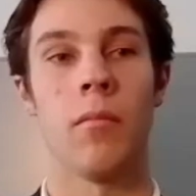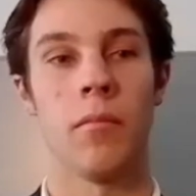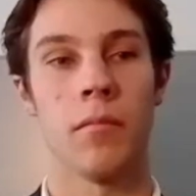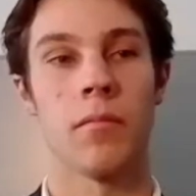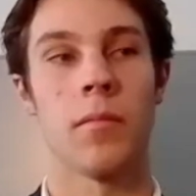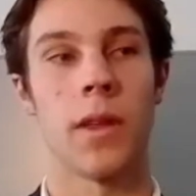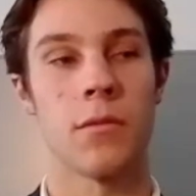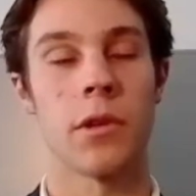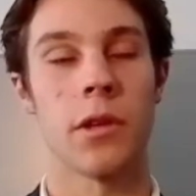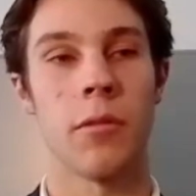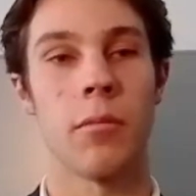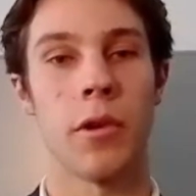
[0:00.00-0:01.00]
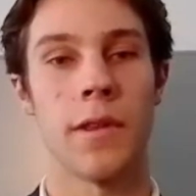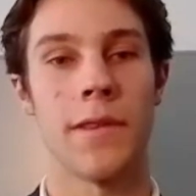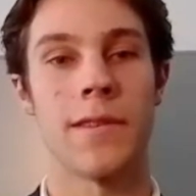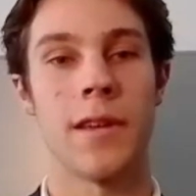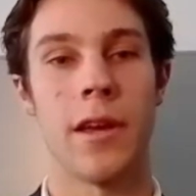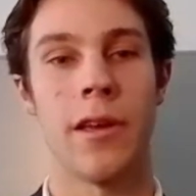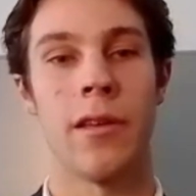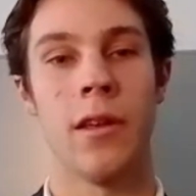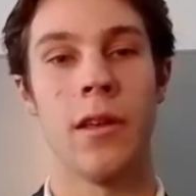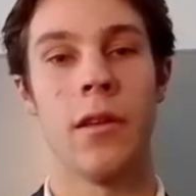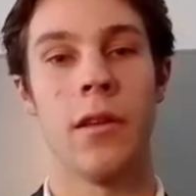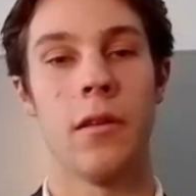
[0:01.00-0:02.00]
Mm. That's really good points. Yeah.
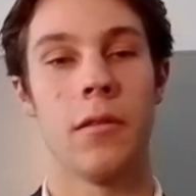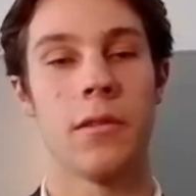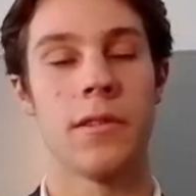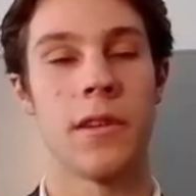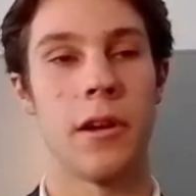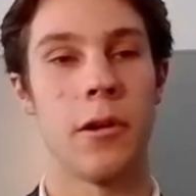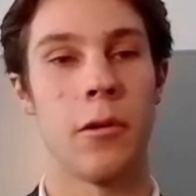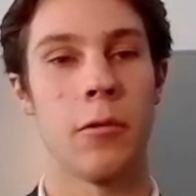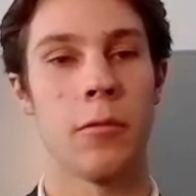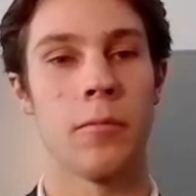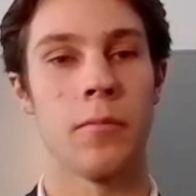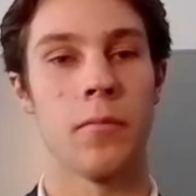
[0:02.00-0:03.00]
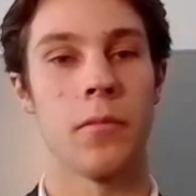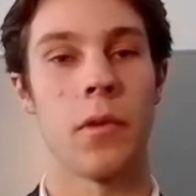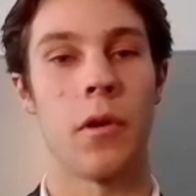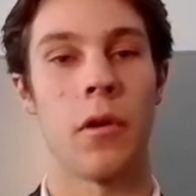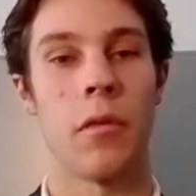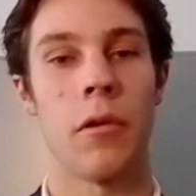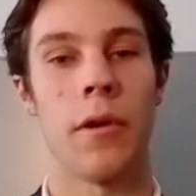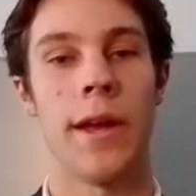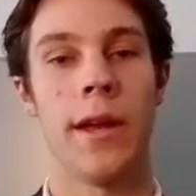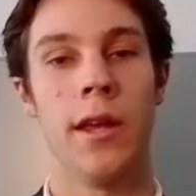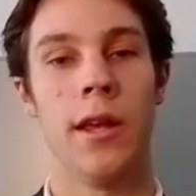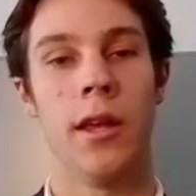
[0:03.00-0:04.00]
So, are there
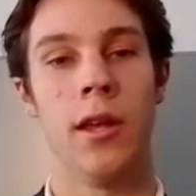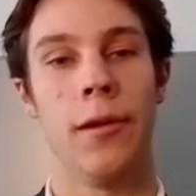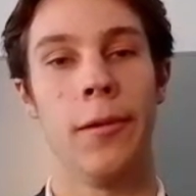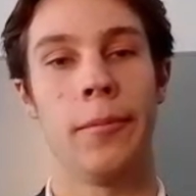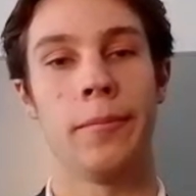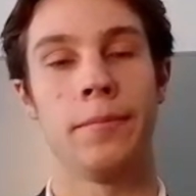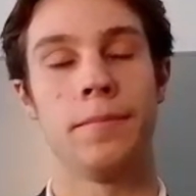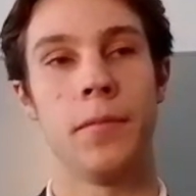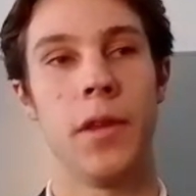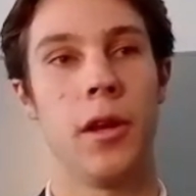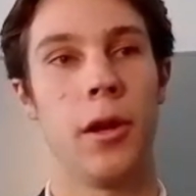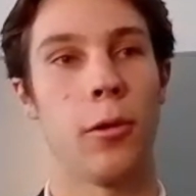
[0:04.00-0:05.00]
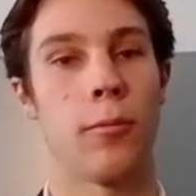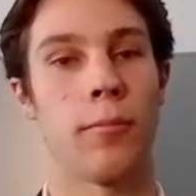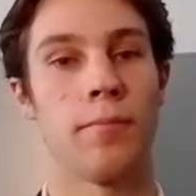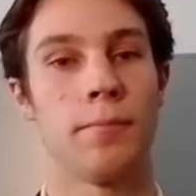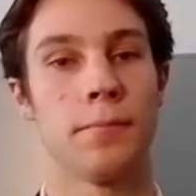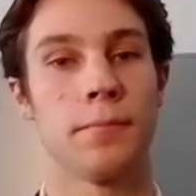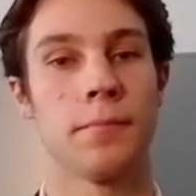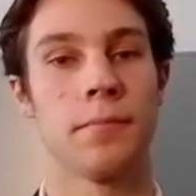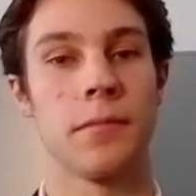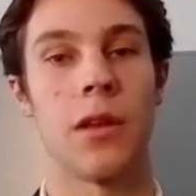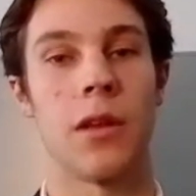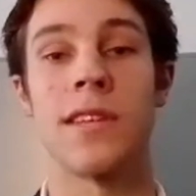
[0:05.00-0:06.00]
any, you know,
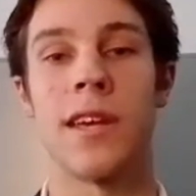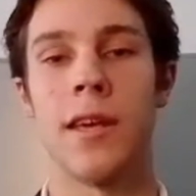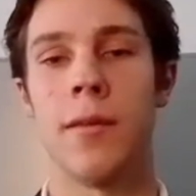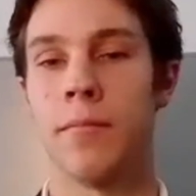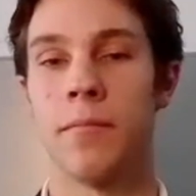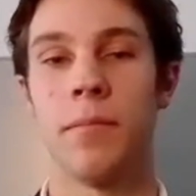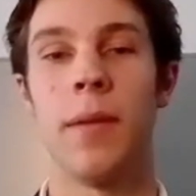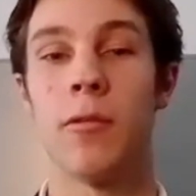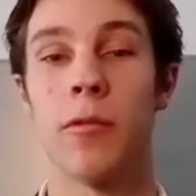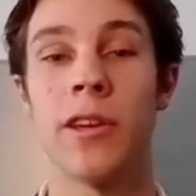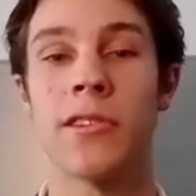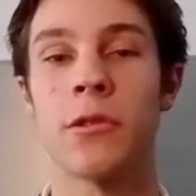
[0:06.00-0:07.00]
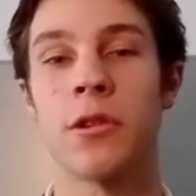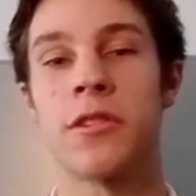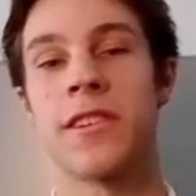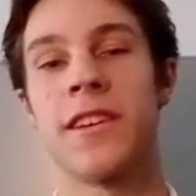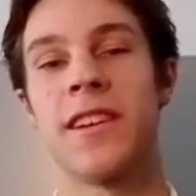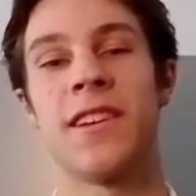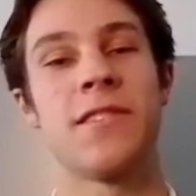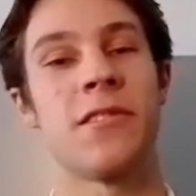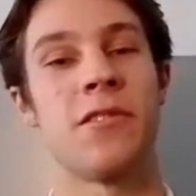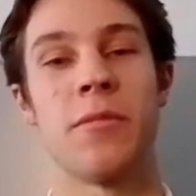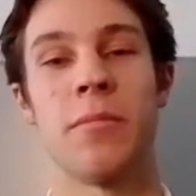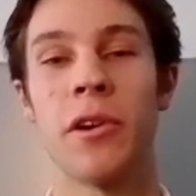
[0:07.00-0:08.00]
I'll say maybe resources
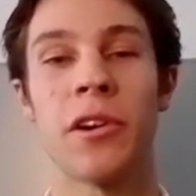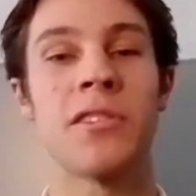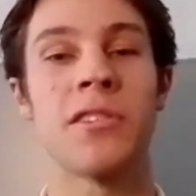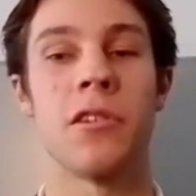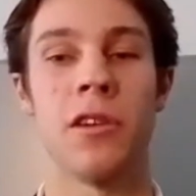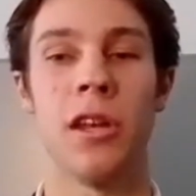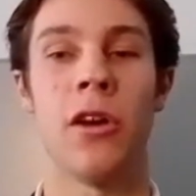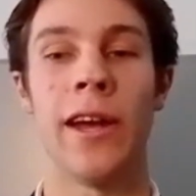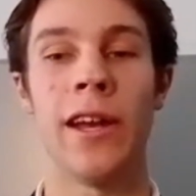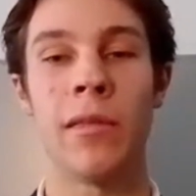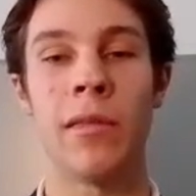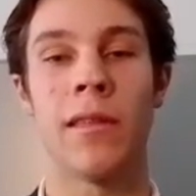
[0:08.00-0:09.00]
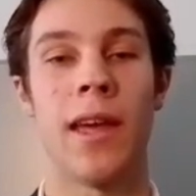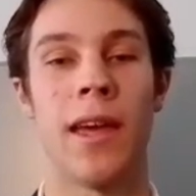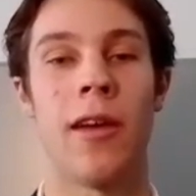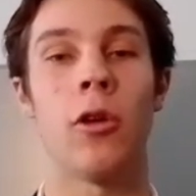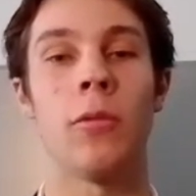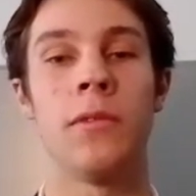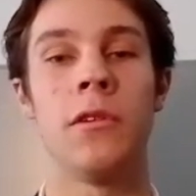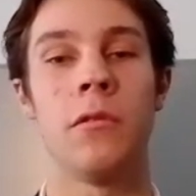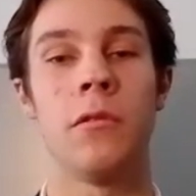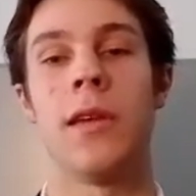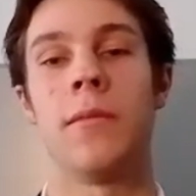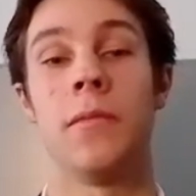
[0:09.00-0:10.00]
or books or, anything that helped
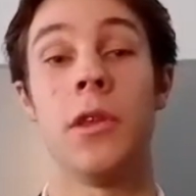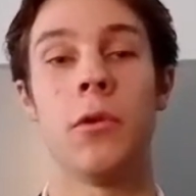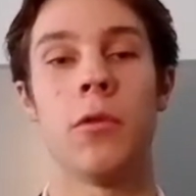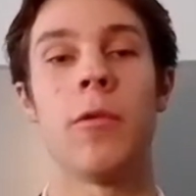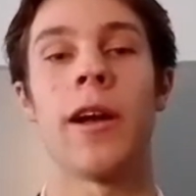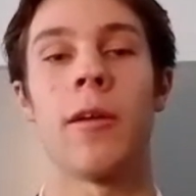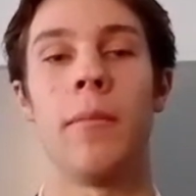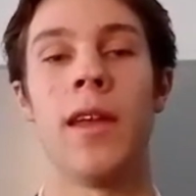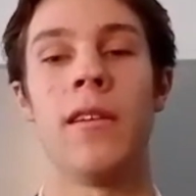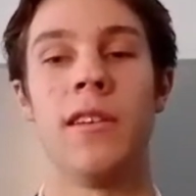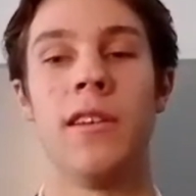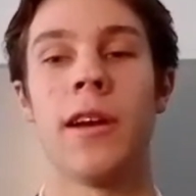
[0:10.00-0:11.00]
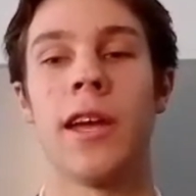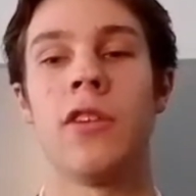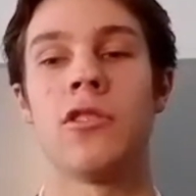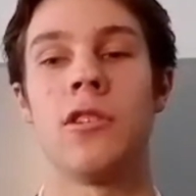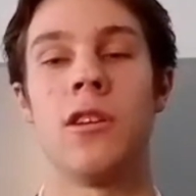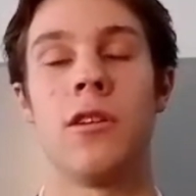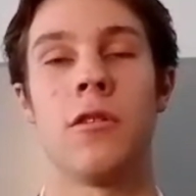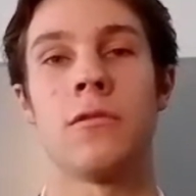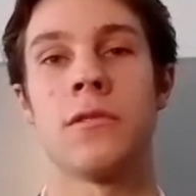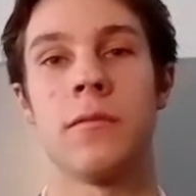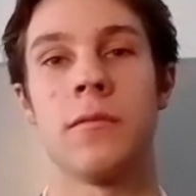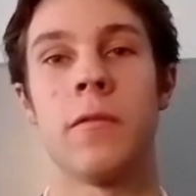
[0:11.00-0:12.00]
you that you would recommend to young
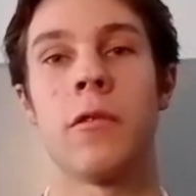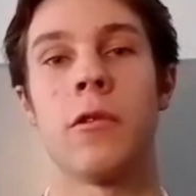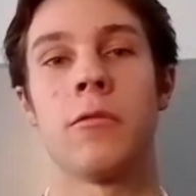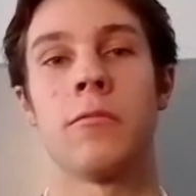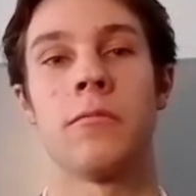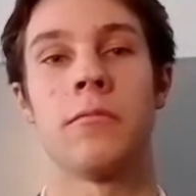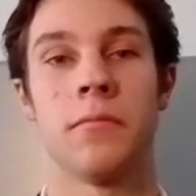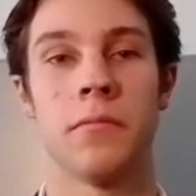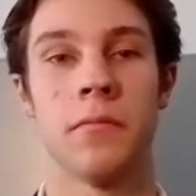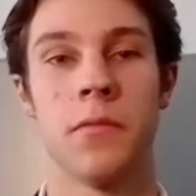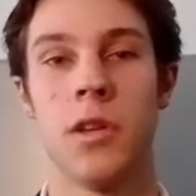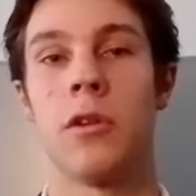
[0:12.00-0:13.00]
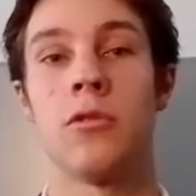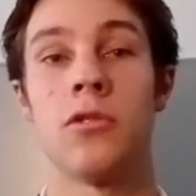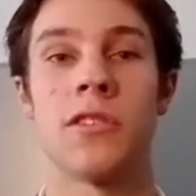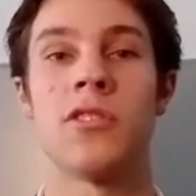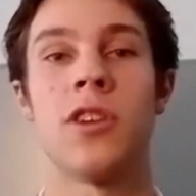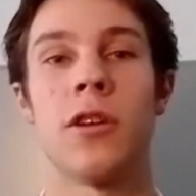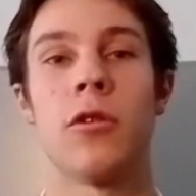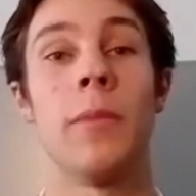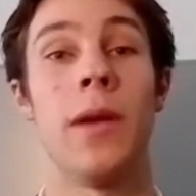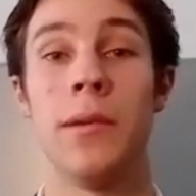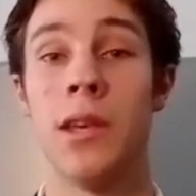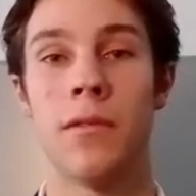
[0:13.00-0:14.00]
engineers for, just general,
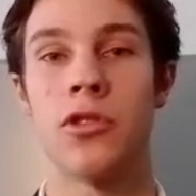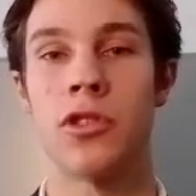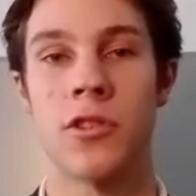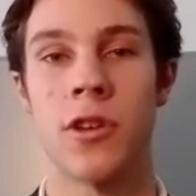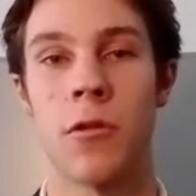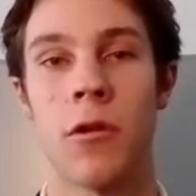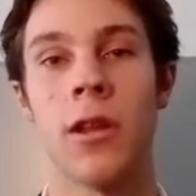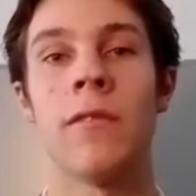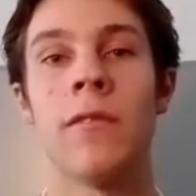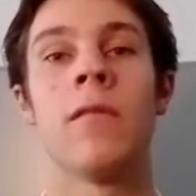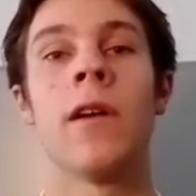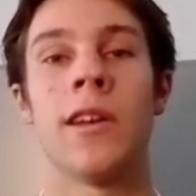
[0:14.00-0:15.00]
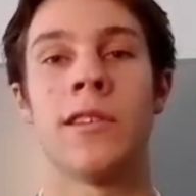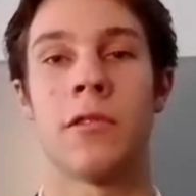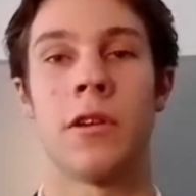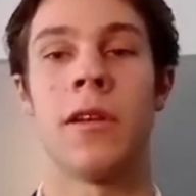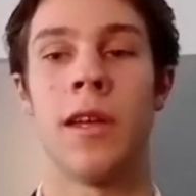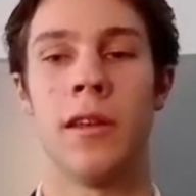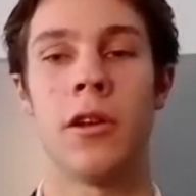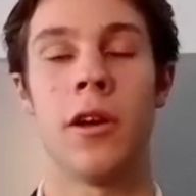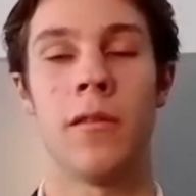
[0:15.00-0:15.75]
maybe even just general life advice or,